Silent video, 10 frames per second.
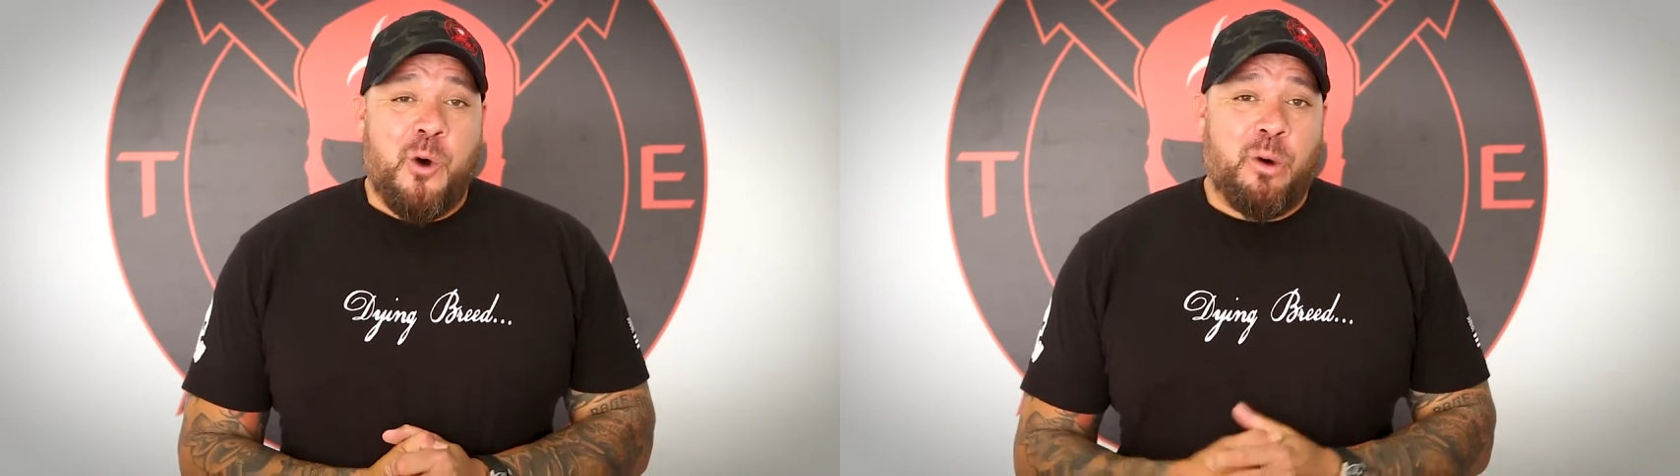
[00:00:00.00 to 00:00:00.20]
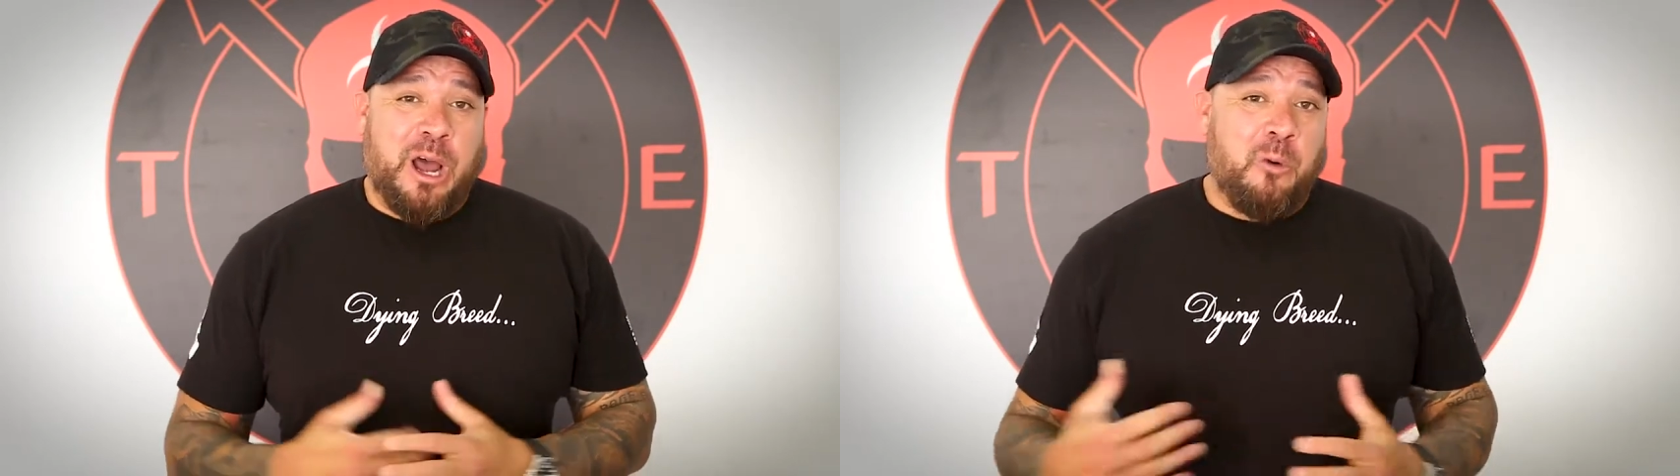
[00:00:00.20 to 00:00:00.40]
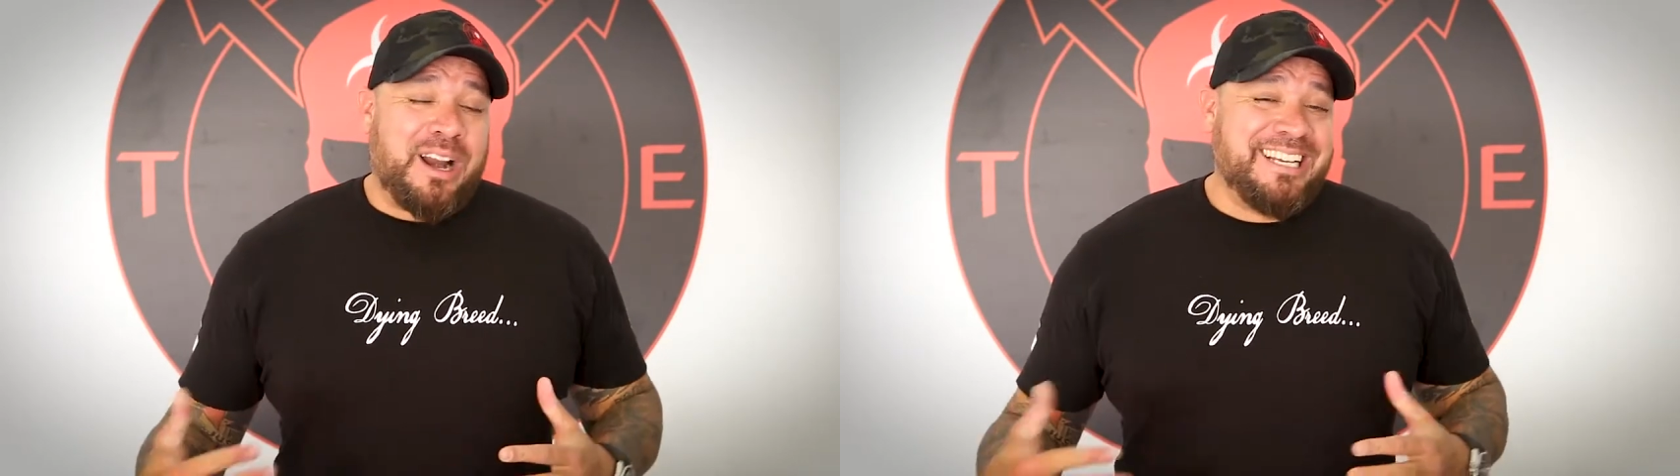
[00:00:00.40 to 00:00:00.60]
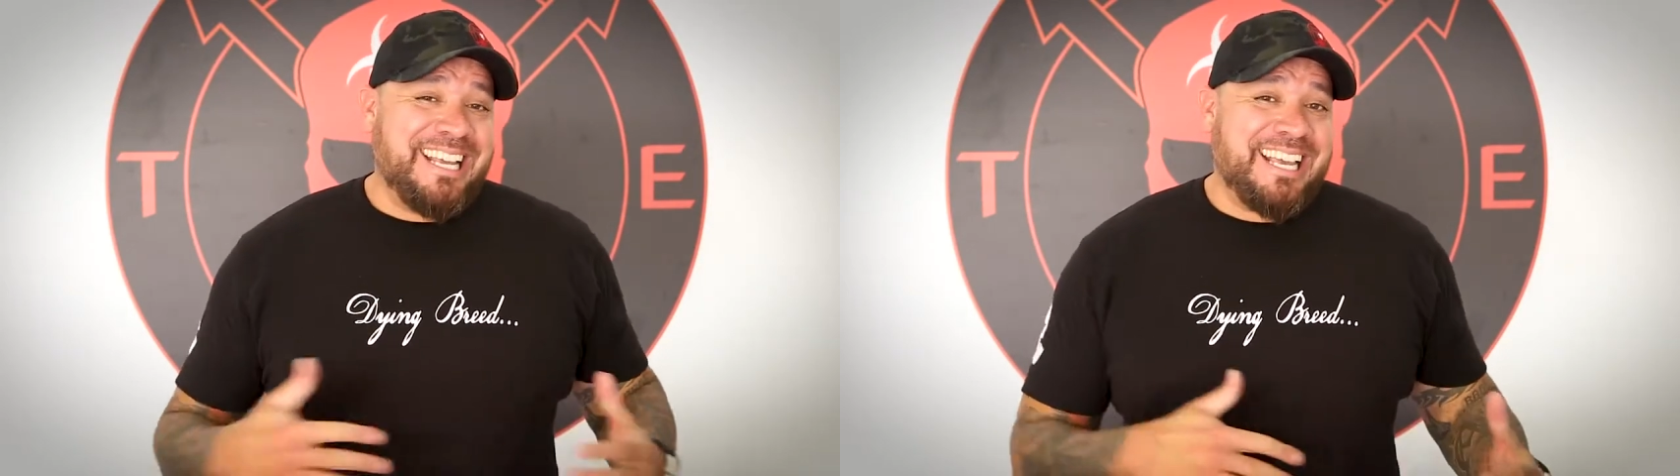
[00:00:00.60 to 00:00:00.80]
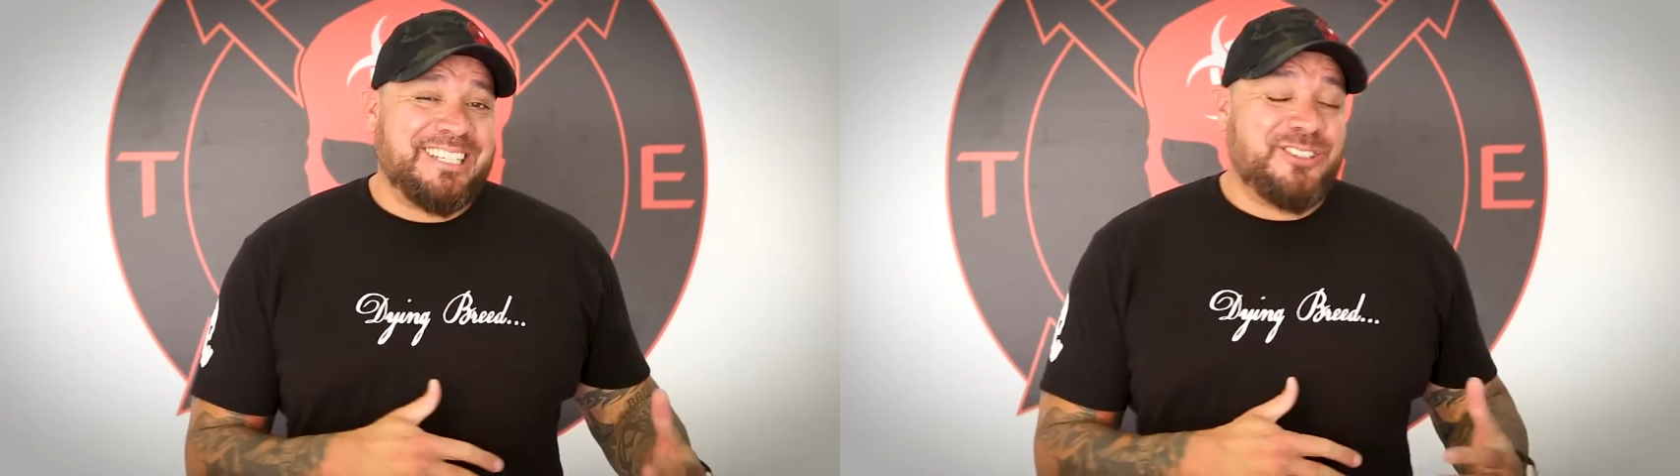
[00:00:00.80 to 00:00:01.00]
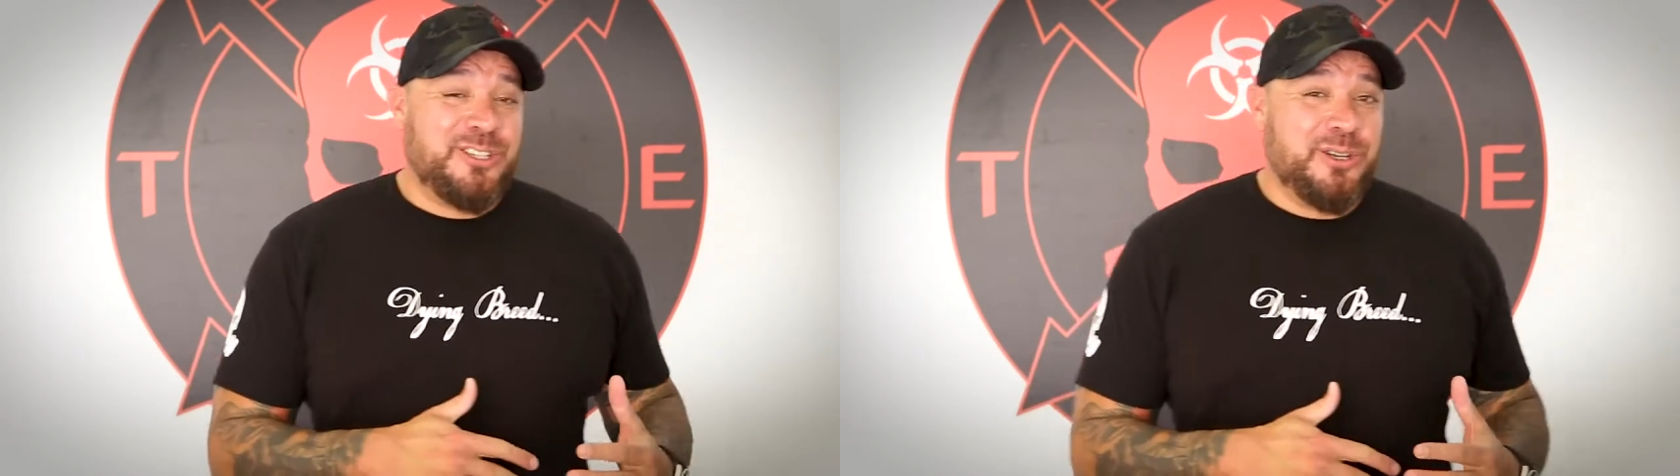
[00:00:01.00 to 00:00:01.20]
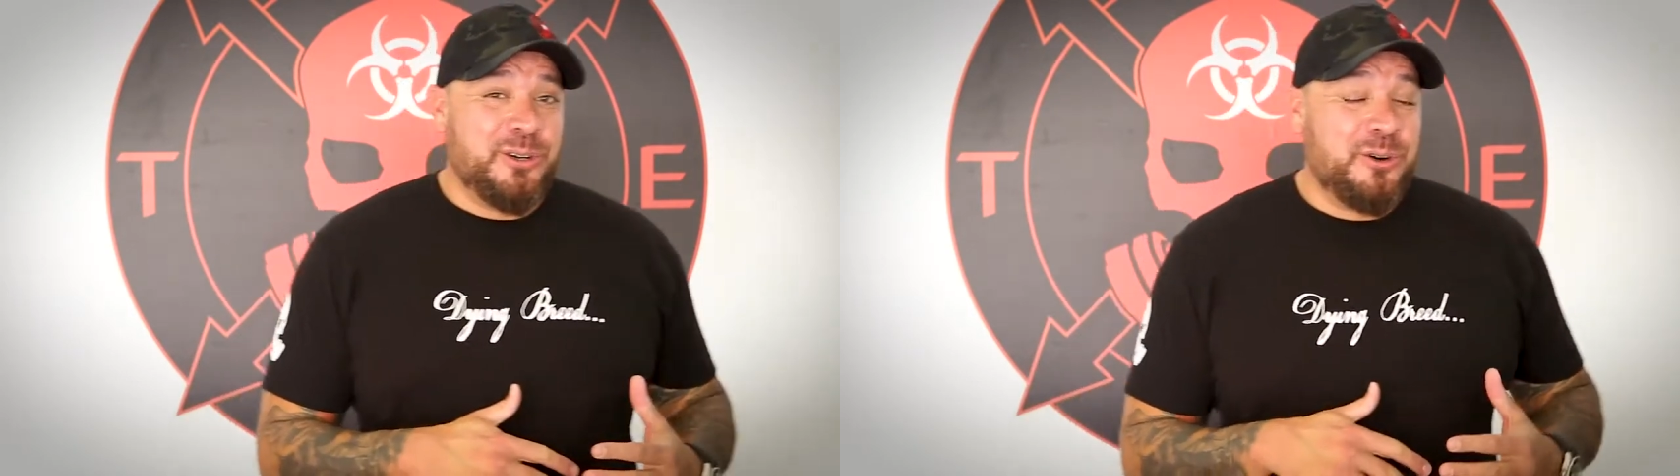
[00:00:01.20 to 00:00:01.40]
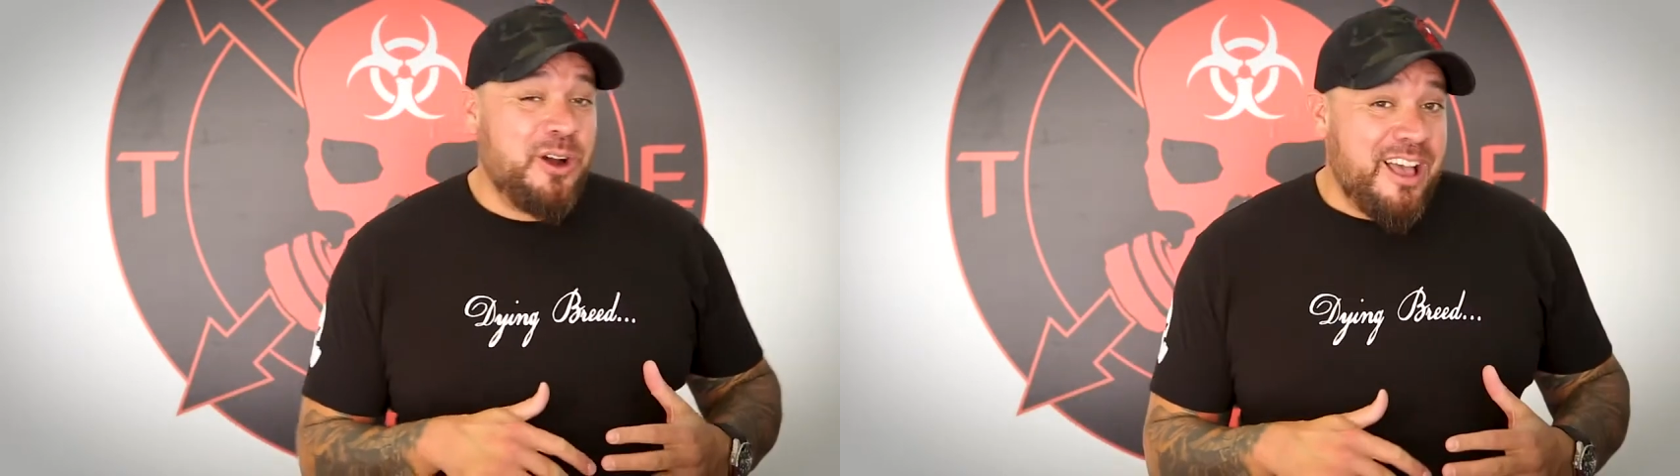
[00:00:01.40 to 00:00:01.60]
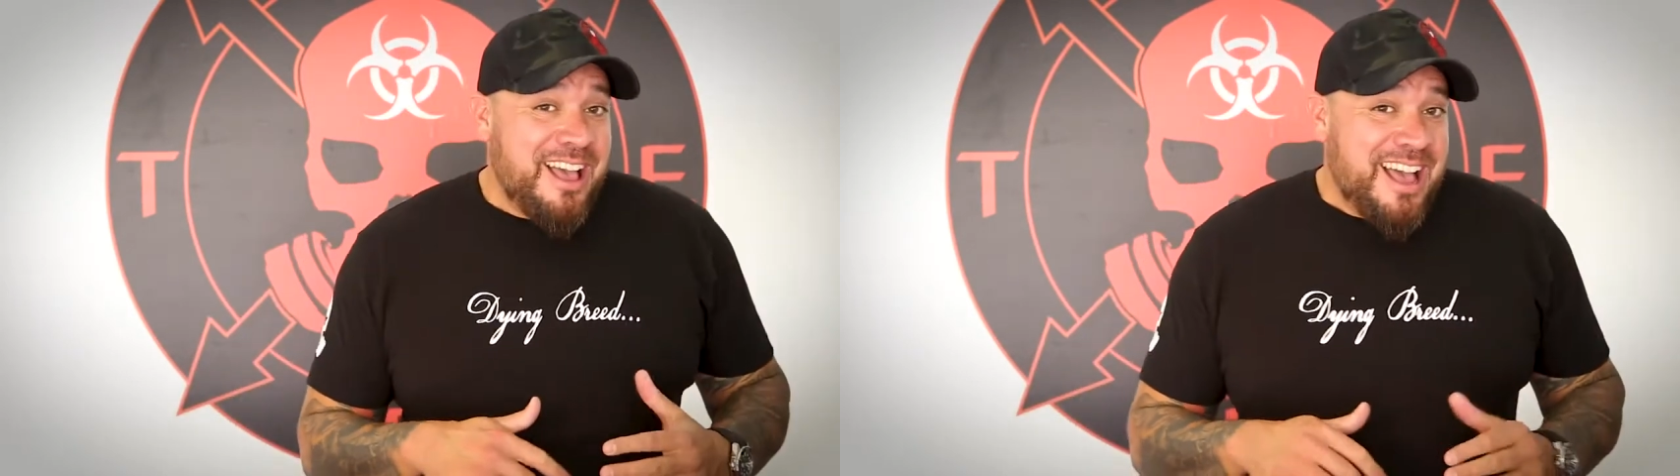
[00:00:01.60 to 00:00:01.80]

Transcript: What I want to dig into